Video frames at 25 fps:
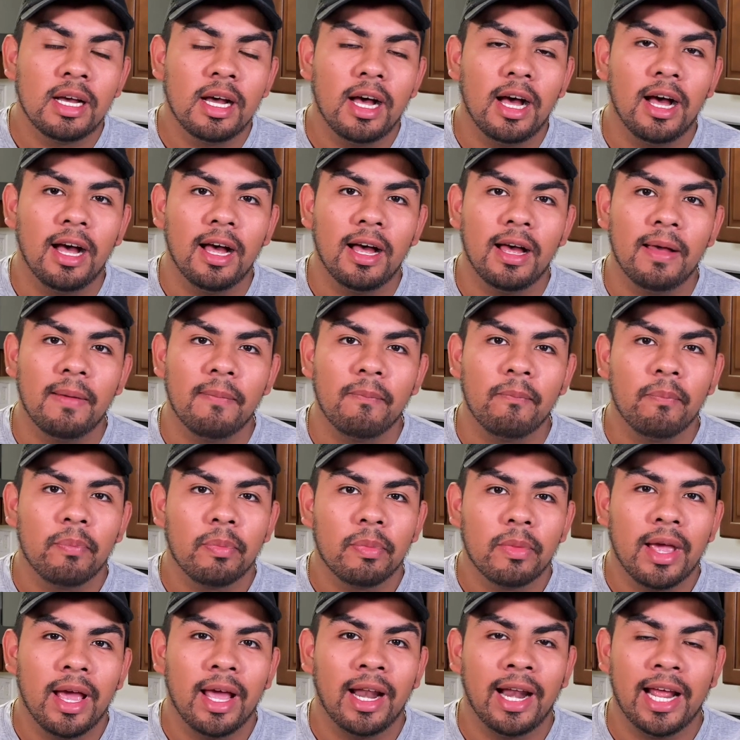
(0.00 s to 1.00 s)
And
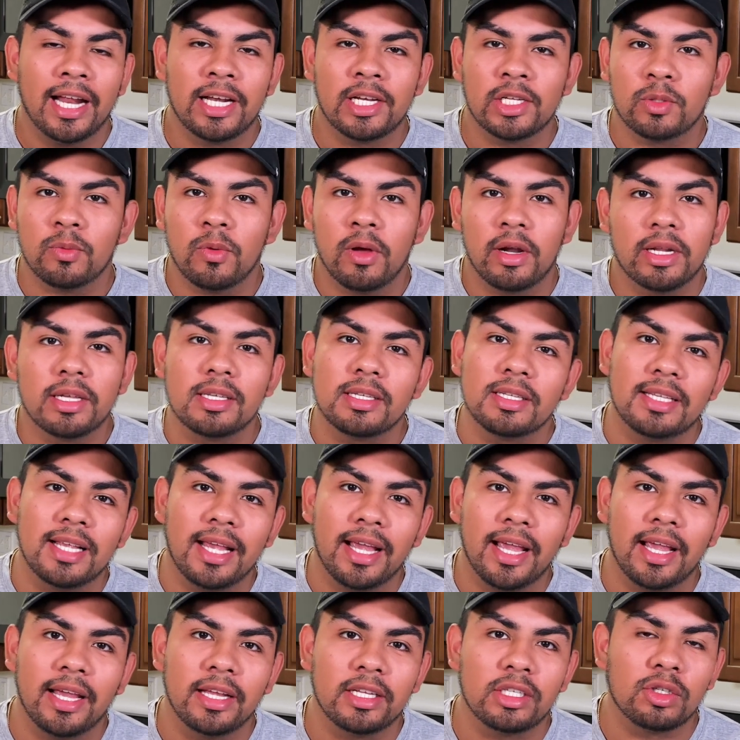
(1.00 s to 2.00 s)
I just want to
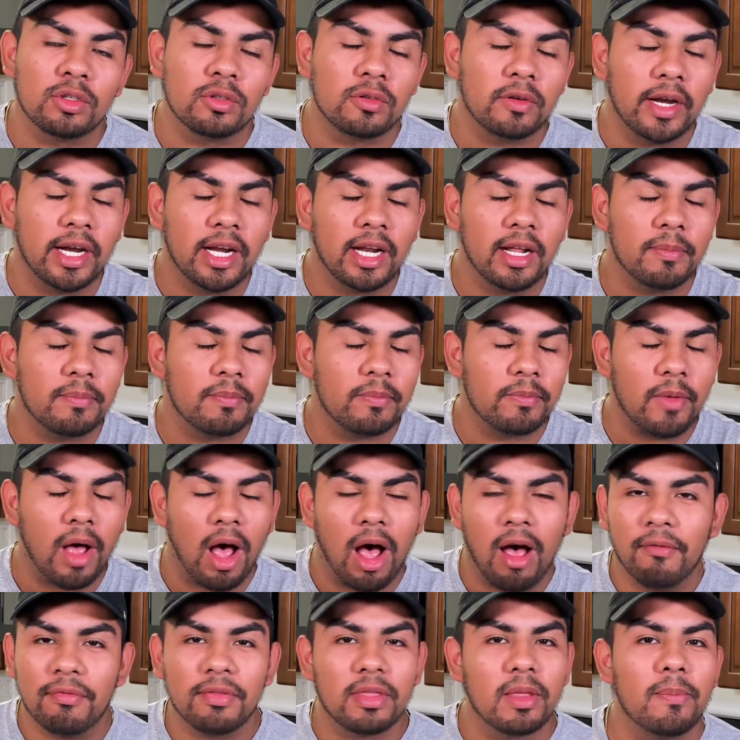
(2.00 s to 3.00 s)
say straight up
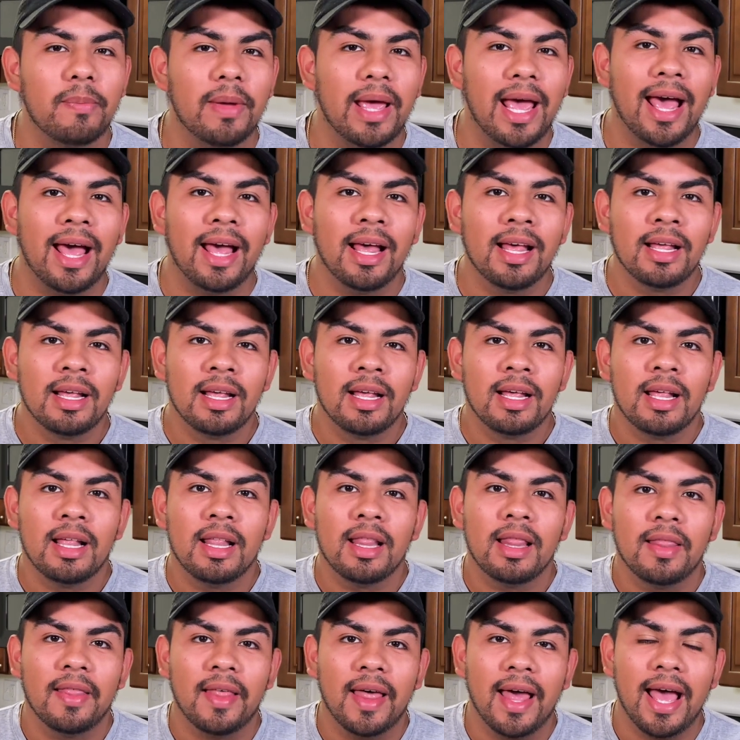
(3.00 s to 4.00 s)
off the bat
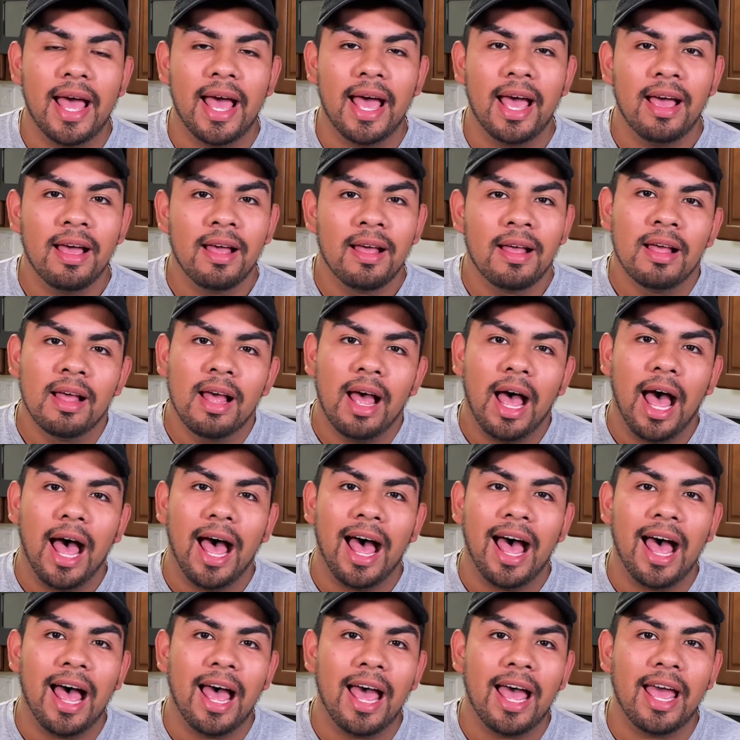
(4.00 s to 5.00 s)
that
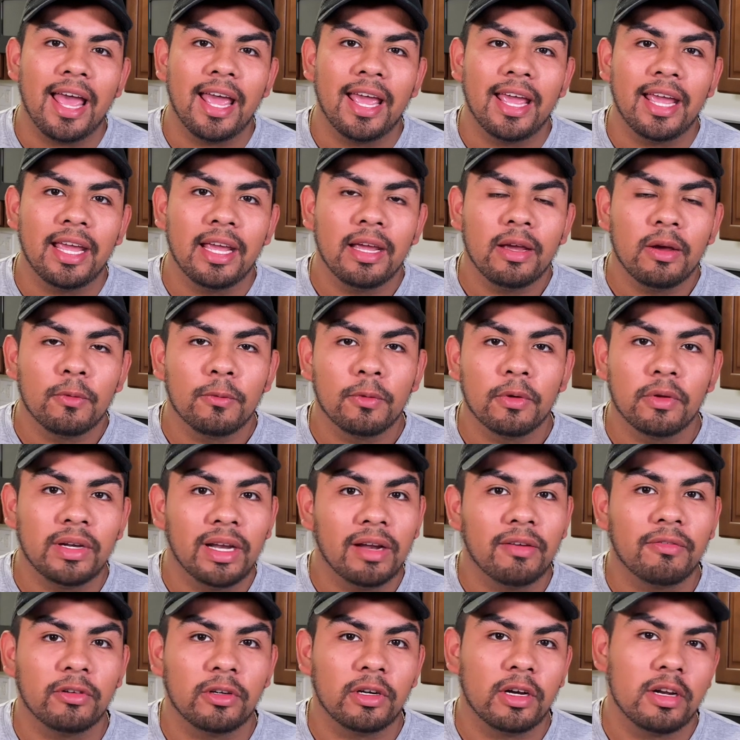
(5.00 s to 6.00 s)
I will
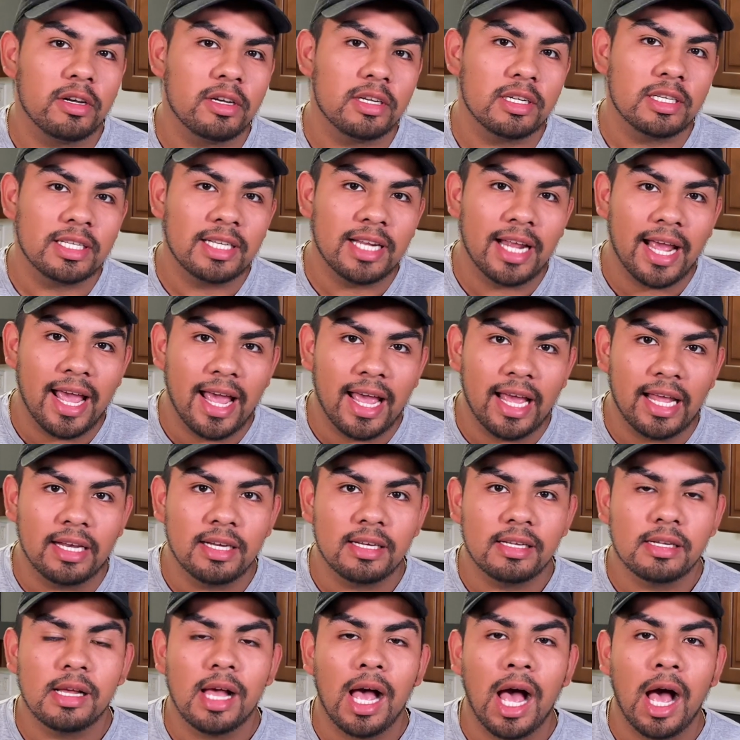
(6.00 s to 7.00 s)
never
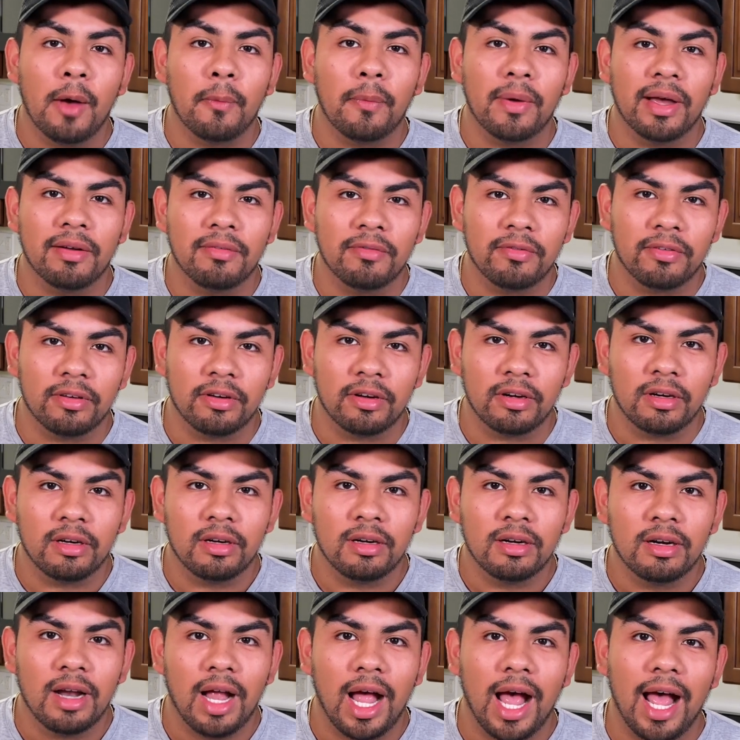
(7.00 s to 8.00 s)
understand, however
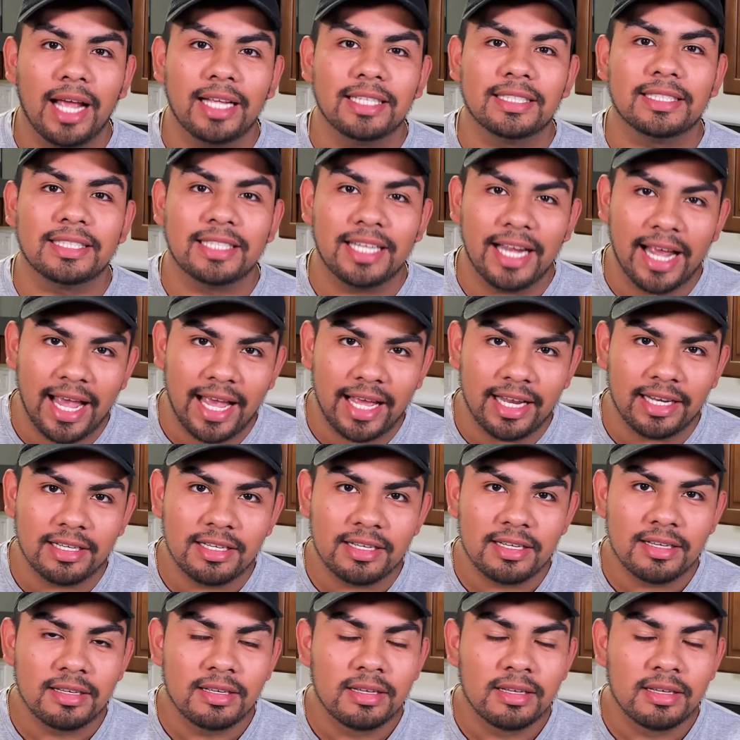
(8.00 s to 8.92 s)
I stand.